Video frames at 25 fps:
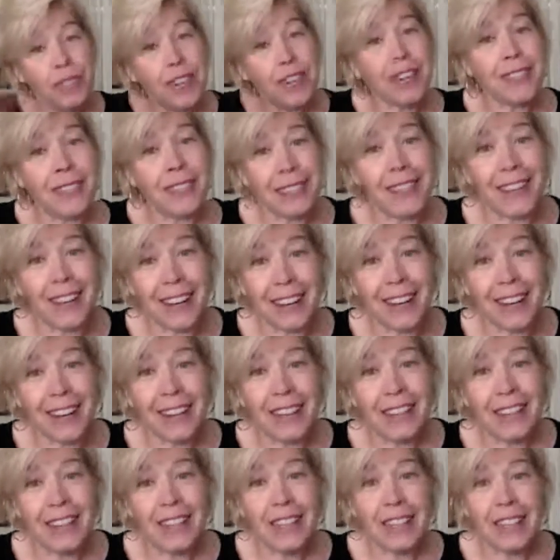
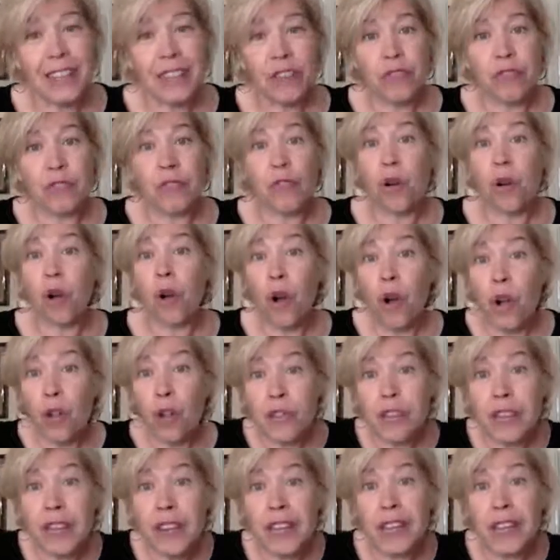testing for all
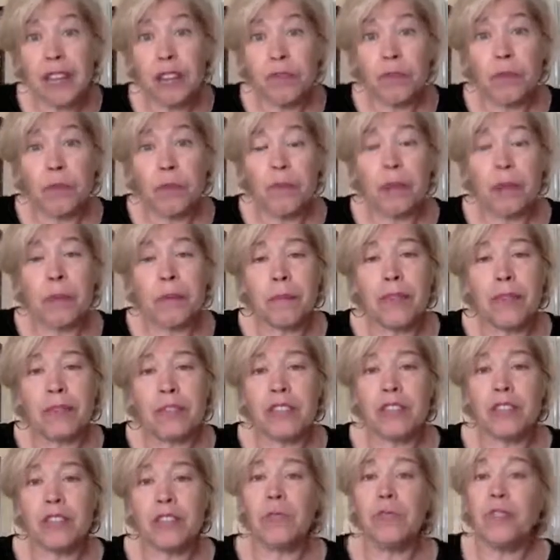the eight years we've been in
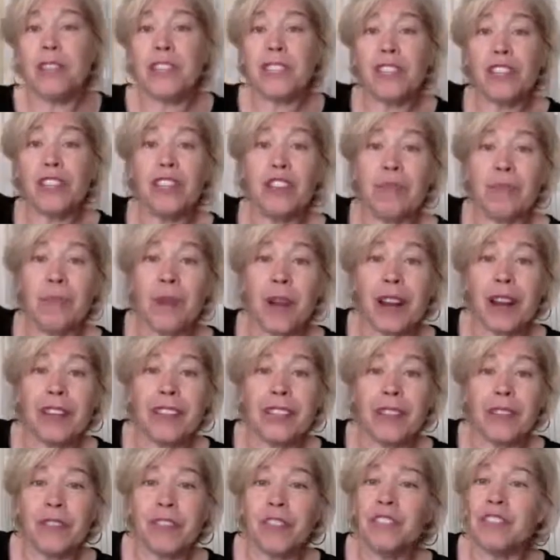business. We still have product
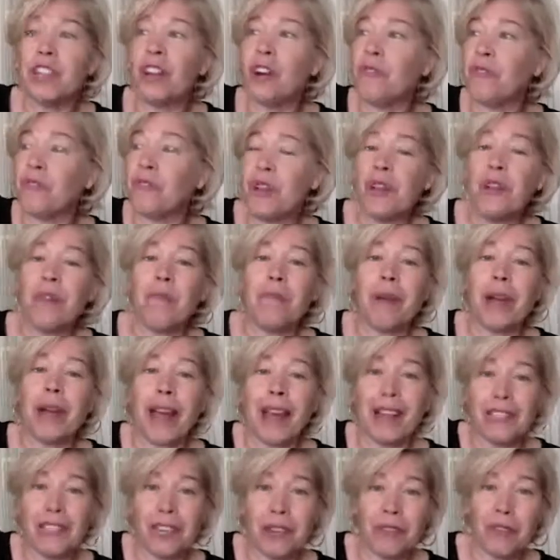on the shelf
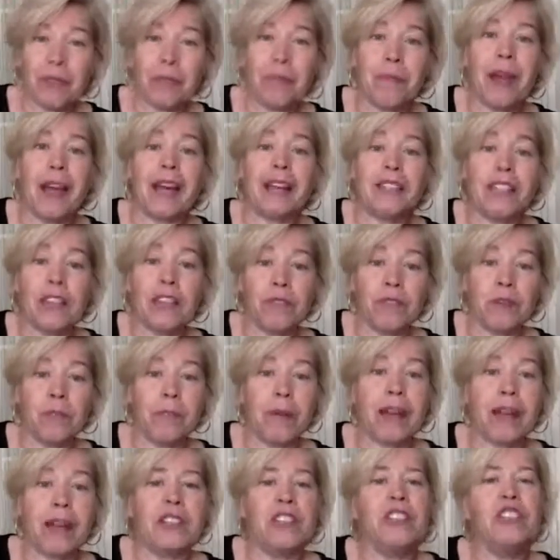batch after batch,
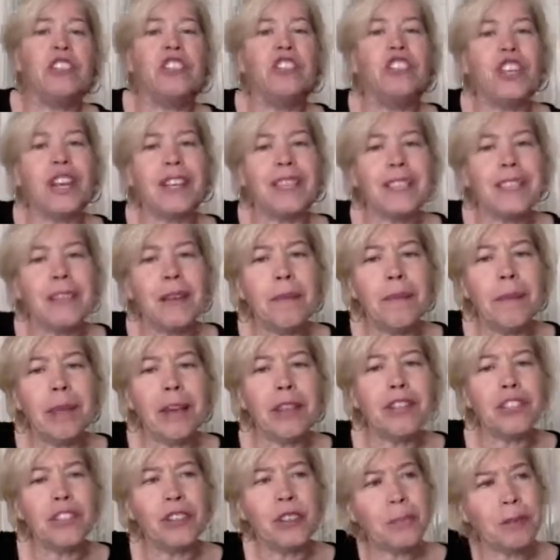after, just to make
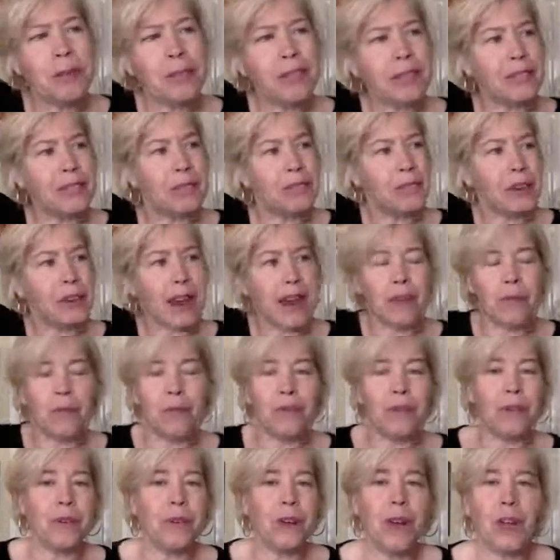sure because we're, out,
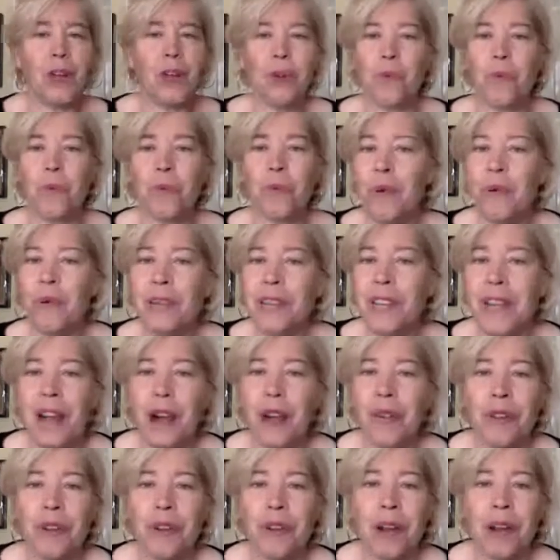we're only
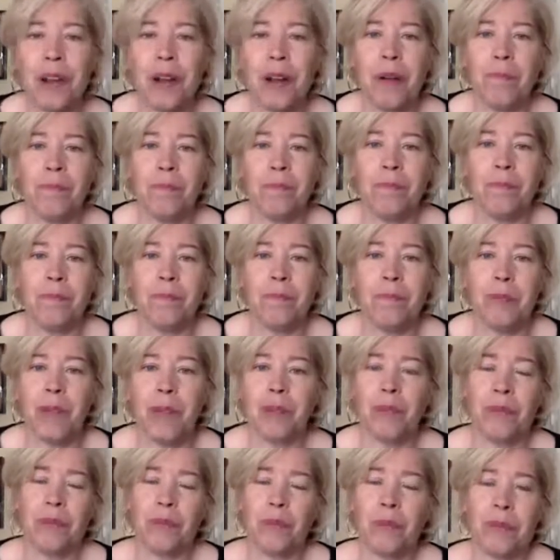out there to help
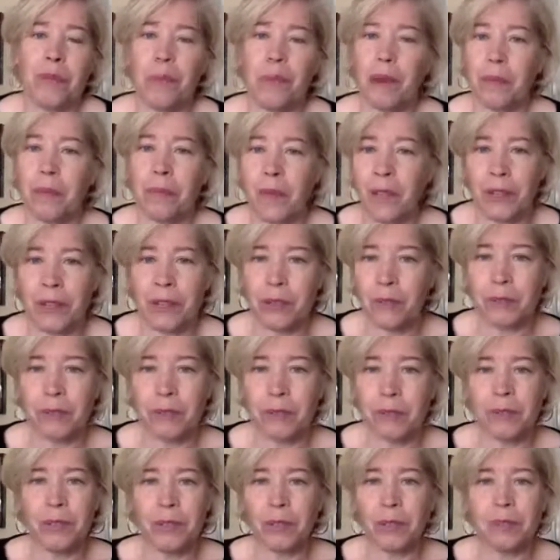make the world a better place.
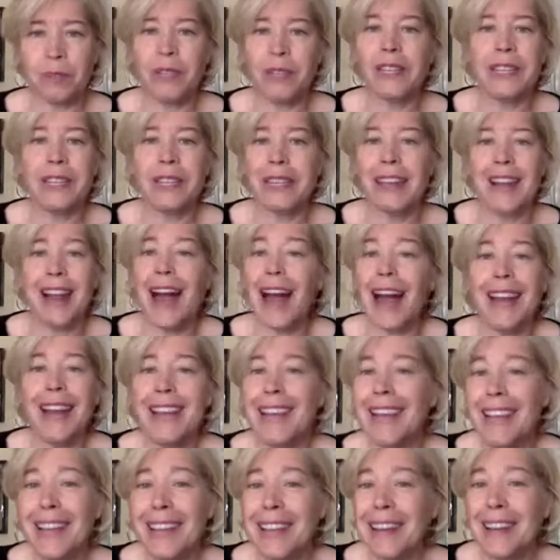We're really not,
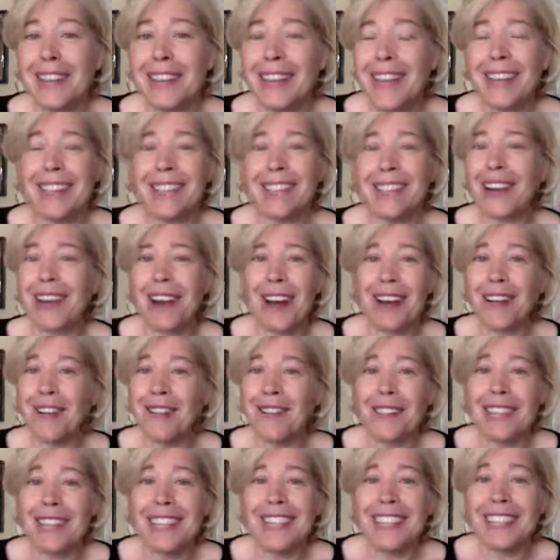that's our
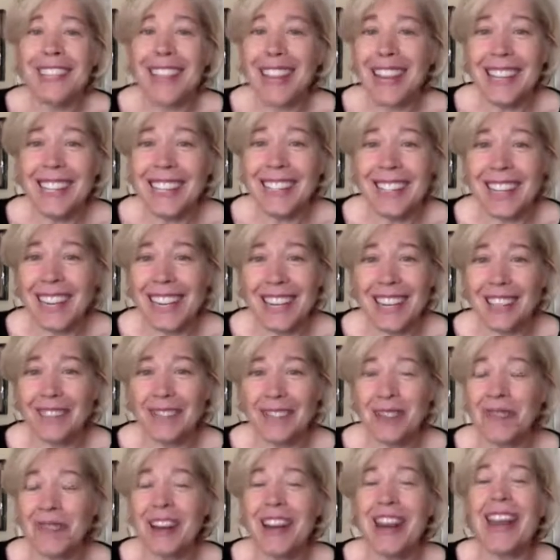only intention is
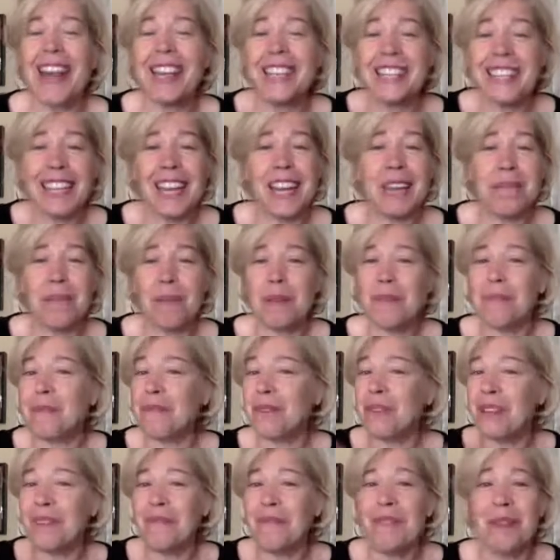we want to educate people,
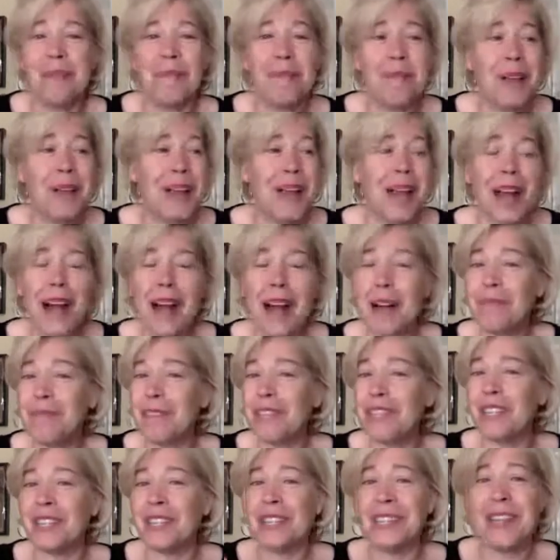give them
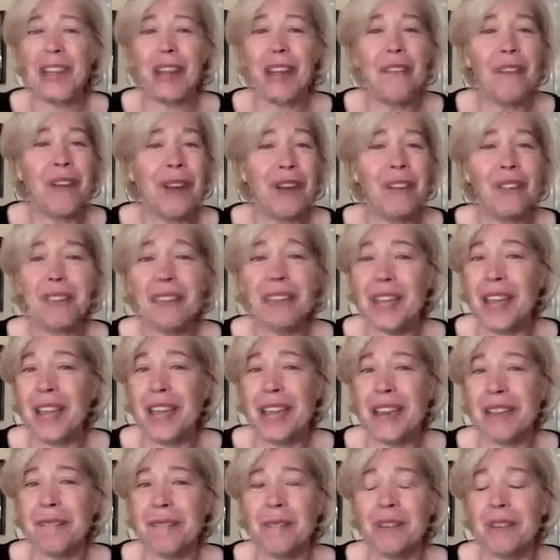options, have healthy
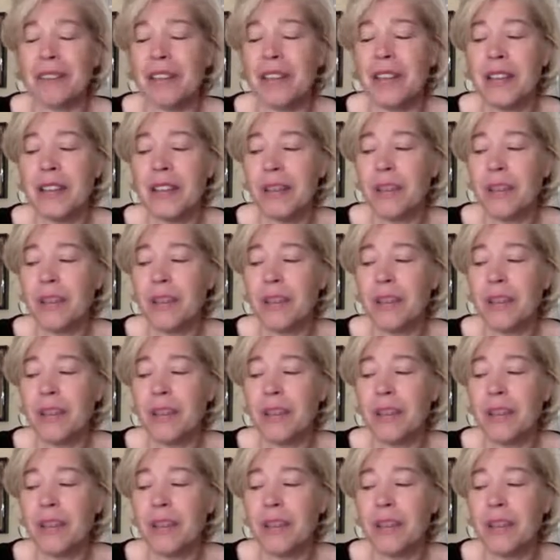animals